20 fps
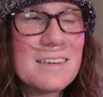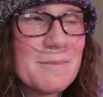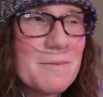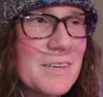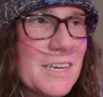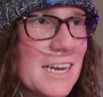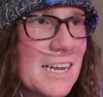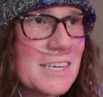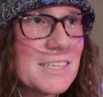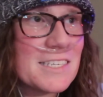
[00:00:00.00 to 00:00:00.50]
I
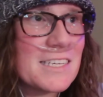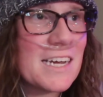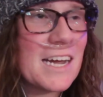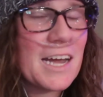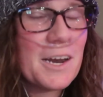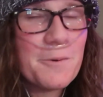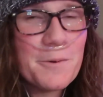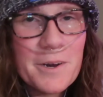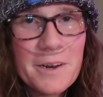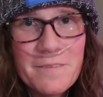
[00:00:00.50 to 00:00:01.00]
mean, that's
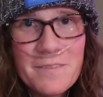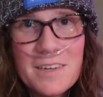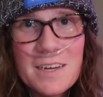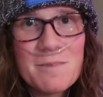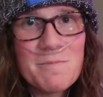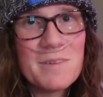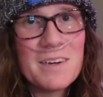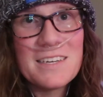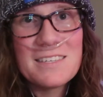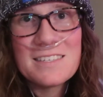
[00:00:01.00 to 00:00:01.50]
kind of what I've
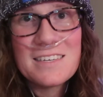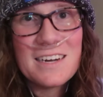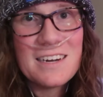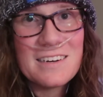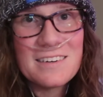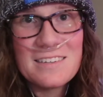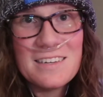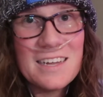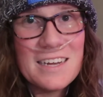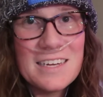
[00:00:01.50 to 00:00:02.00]
done my
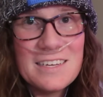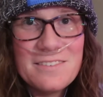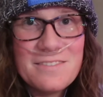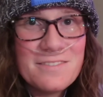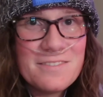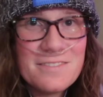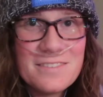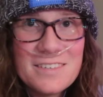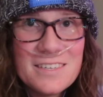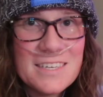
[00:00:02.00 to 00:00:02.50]
entire
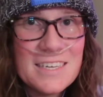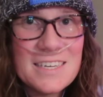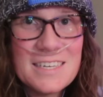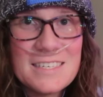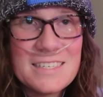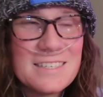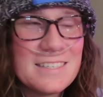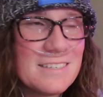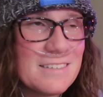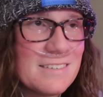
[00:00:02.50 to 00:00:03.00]
life
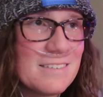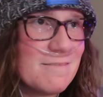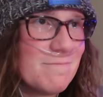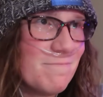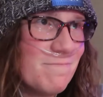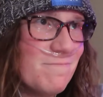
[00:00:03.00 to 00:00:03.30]
and